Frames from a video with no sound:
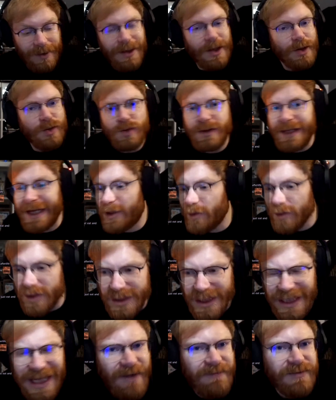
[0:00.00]
Dude, they could
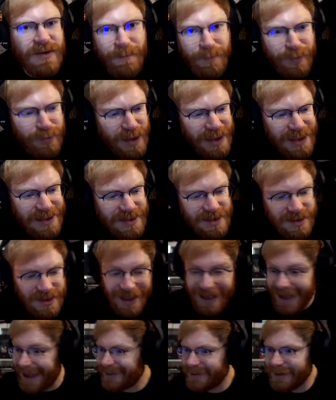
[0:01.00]
still have the priests
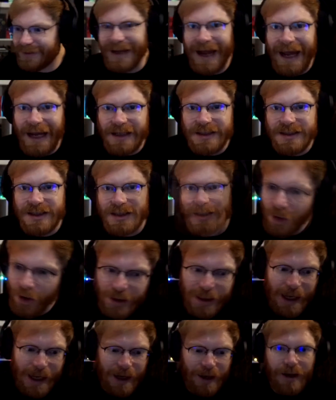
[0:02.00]
and the taxes,
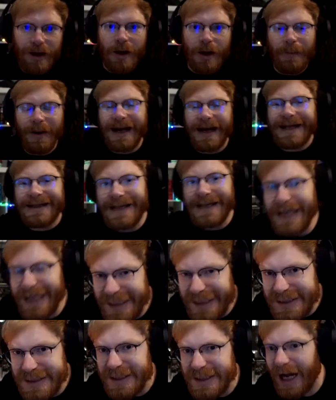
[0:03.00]
okay. But at
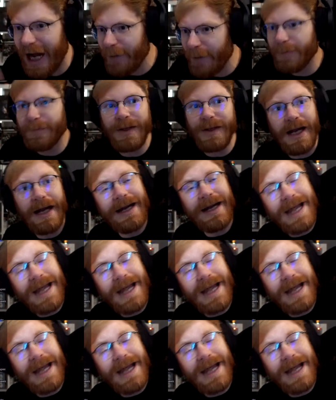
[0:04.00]
least I would be like,